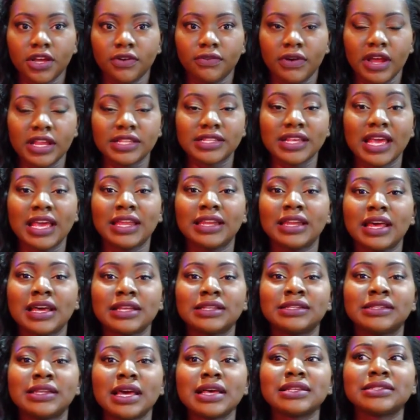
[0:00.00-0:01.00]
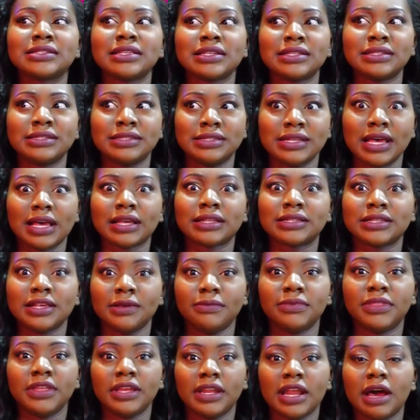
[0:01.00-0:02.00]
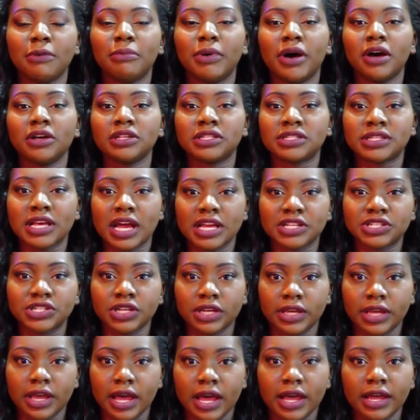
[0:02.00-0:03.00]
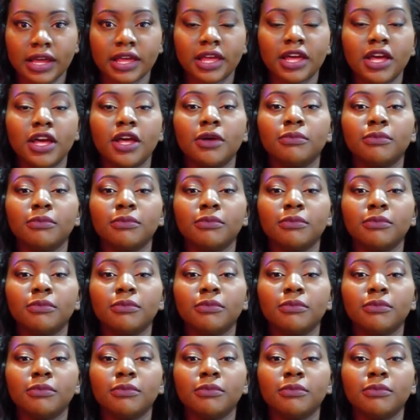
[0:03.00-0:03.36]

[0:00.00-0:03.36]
right? And that's the exact same thing about Side Chic Gang.